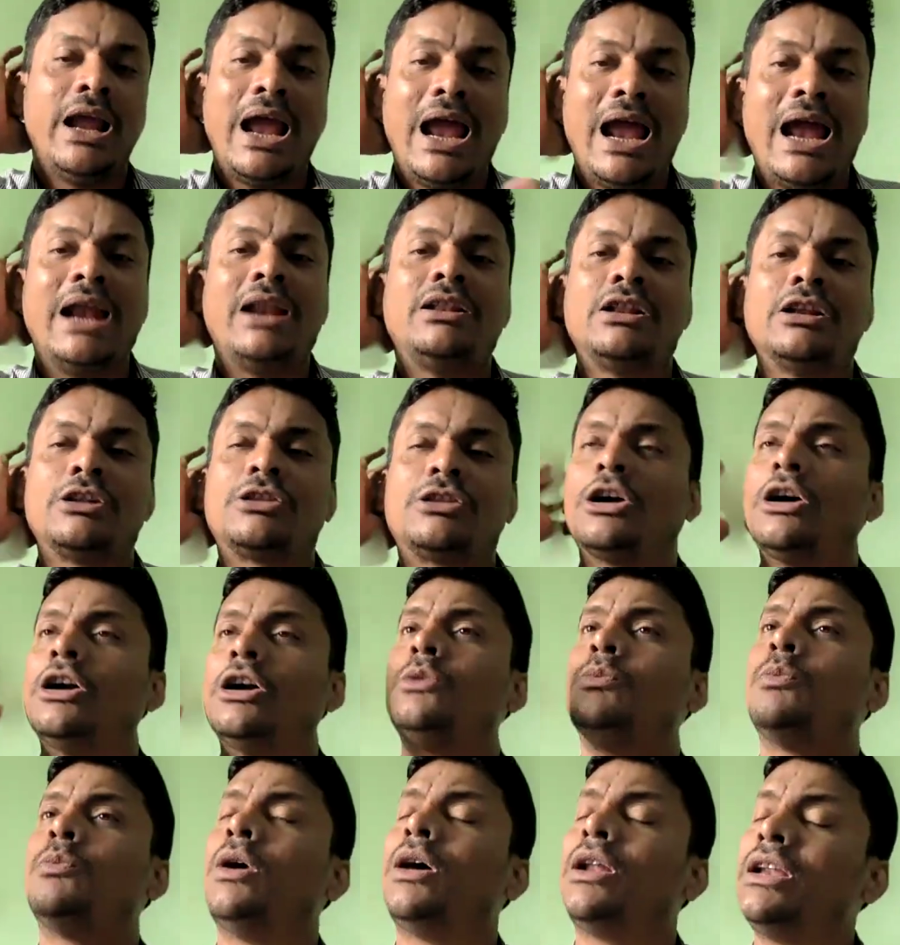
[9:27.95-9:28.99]
And the
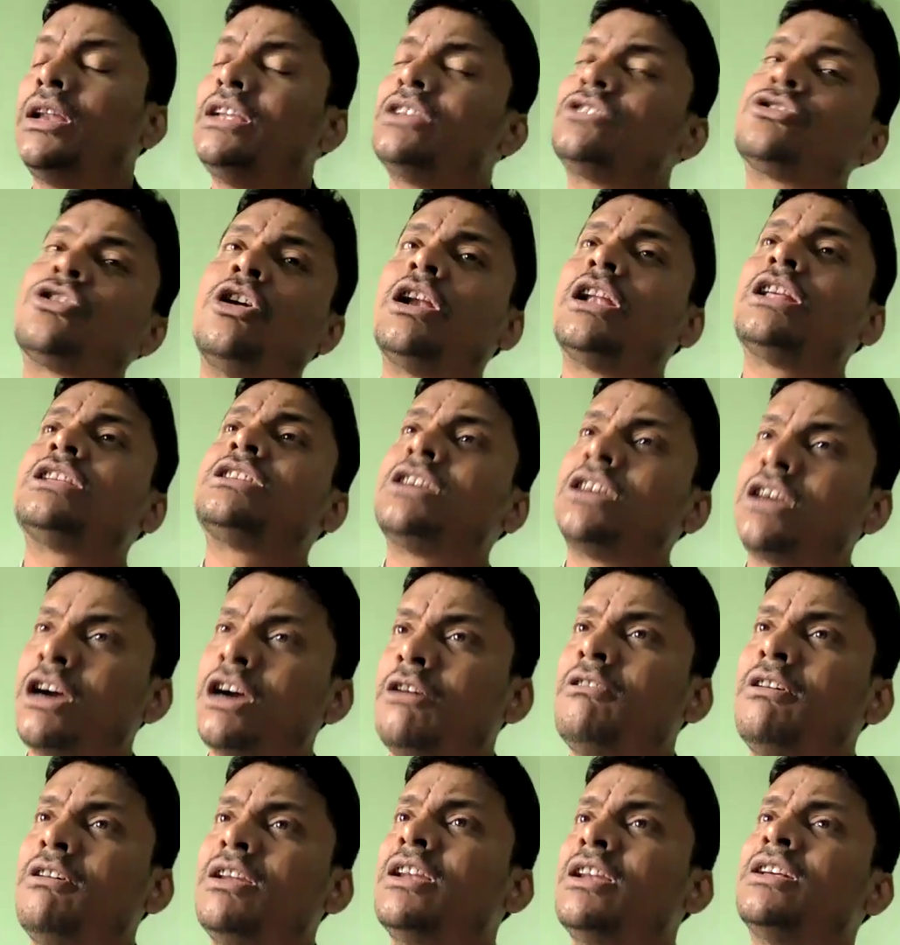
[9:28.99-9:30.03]
third one is called the
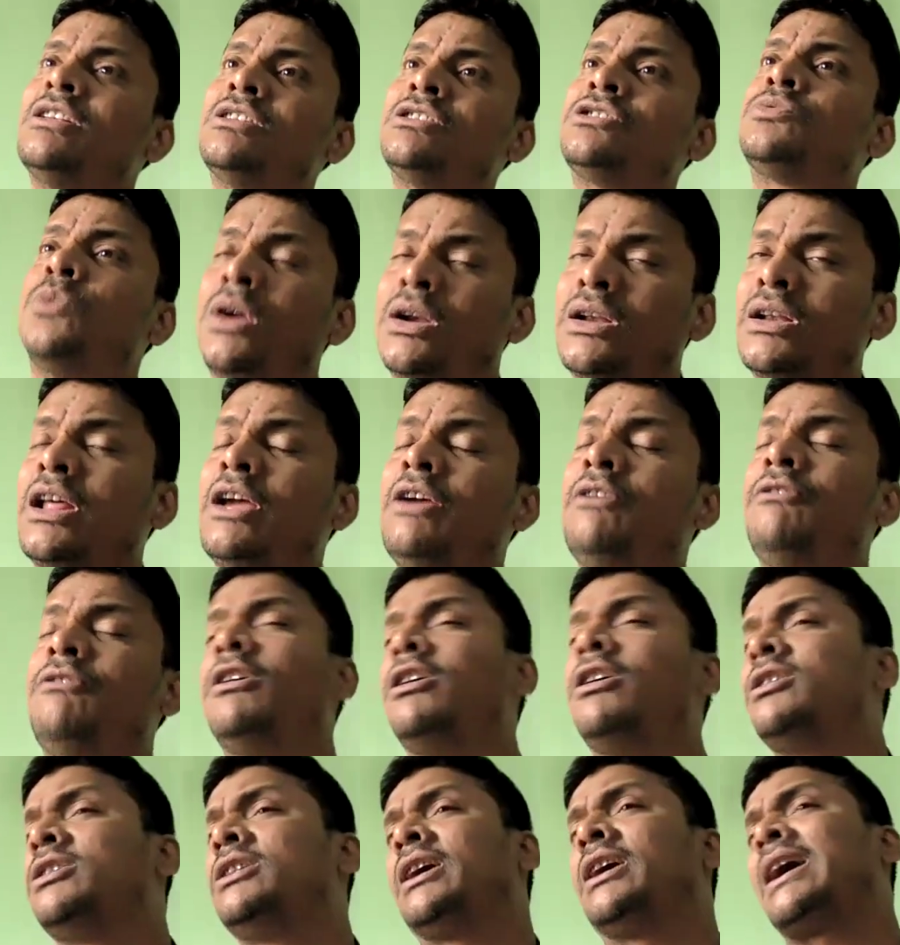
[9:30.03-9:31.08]
governance.
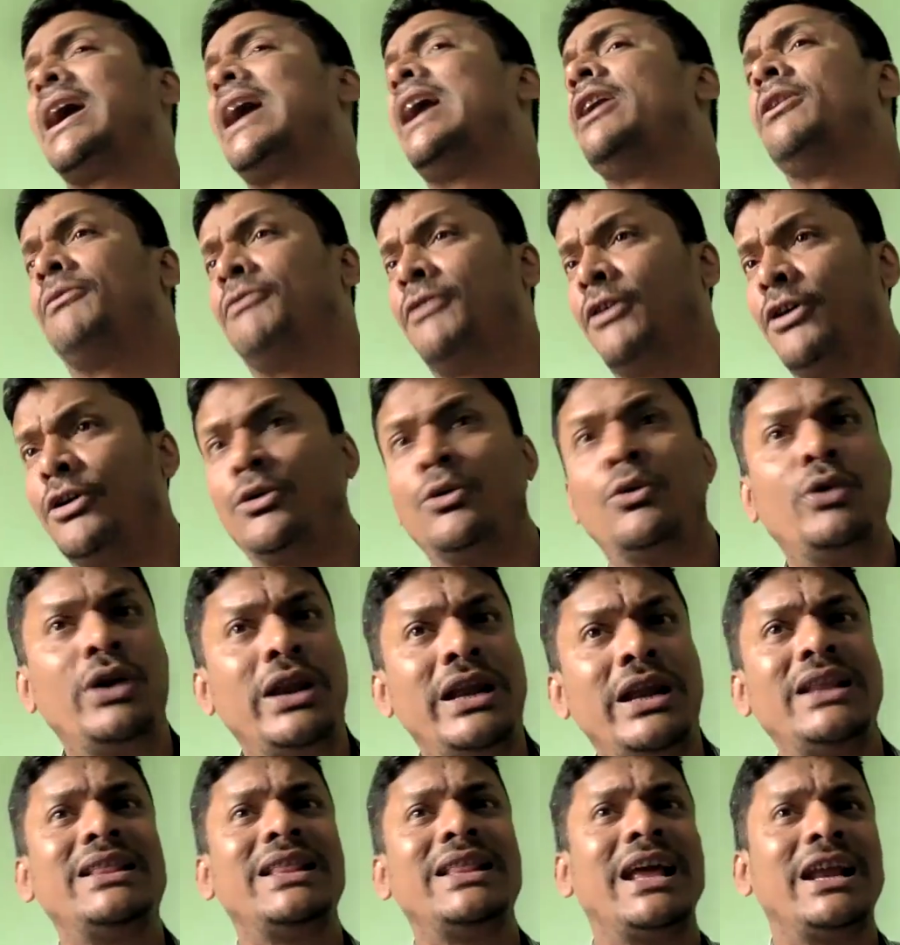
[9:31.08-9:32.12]
Whatever the kind of a
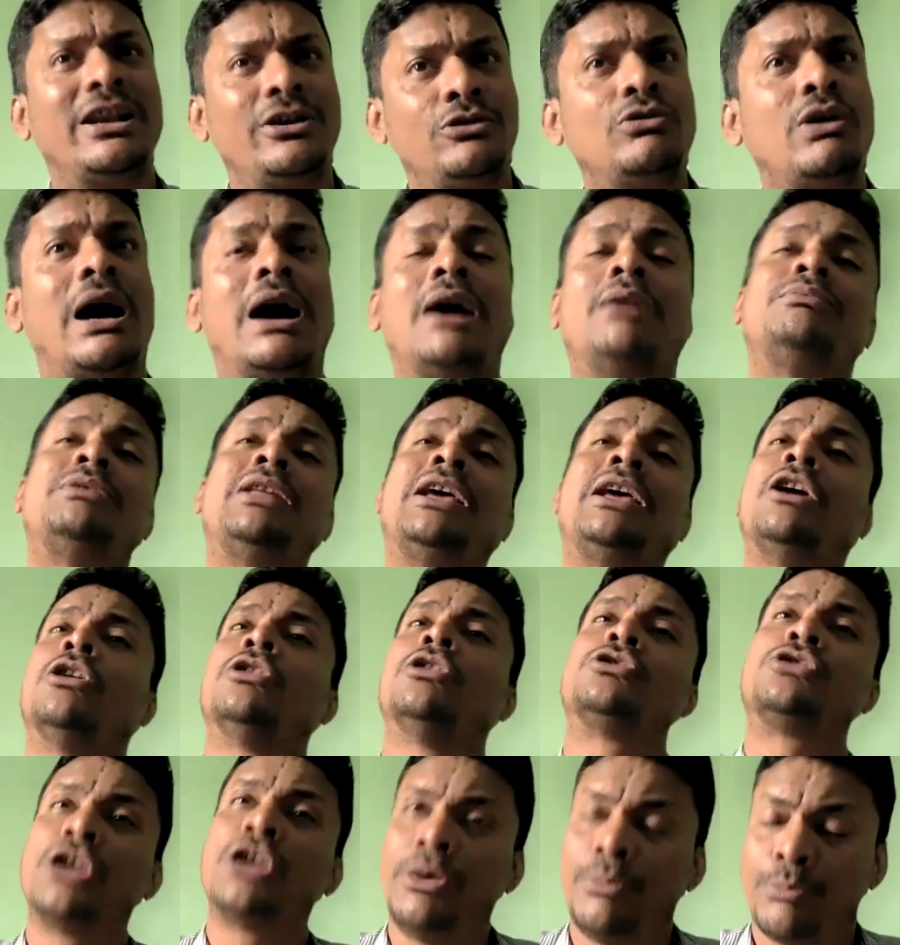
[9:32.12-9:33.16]
ruling they do have, they
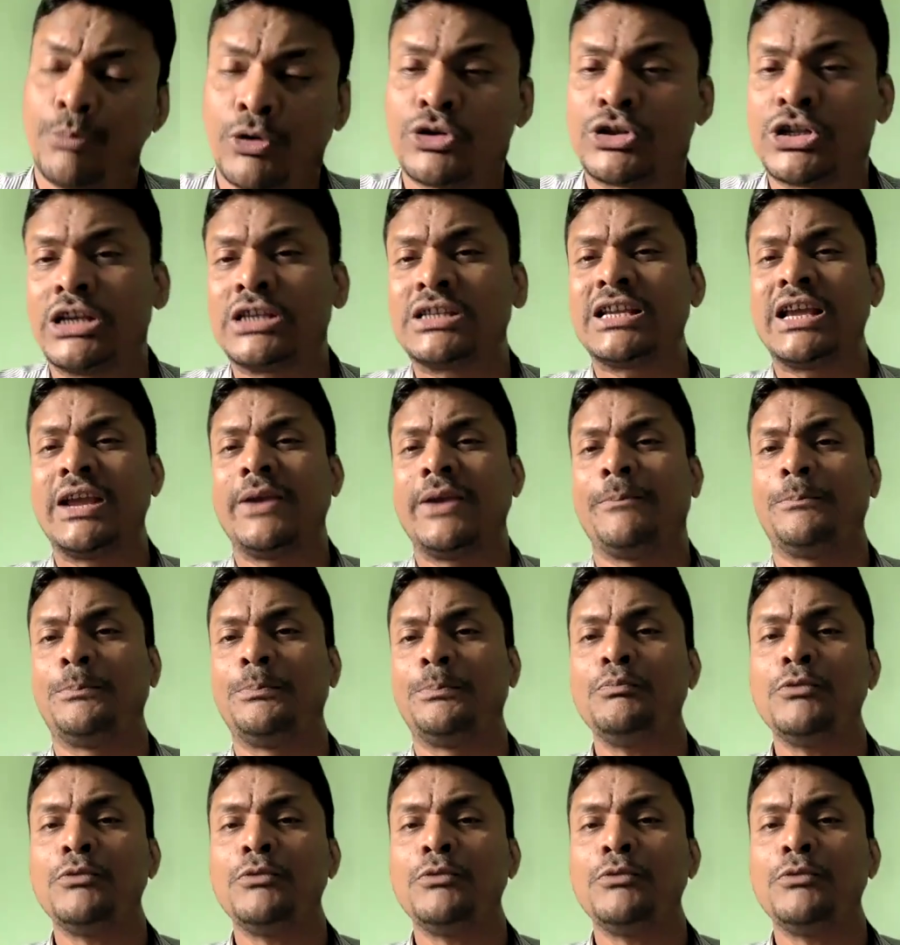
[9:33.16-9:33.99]
also impose the same.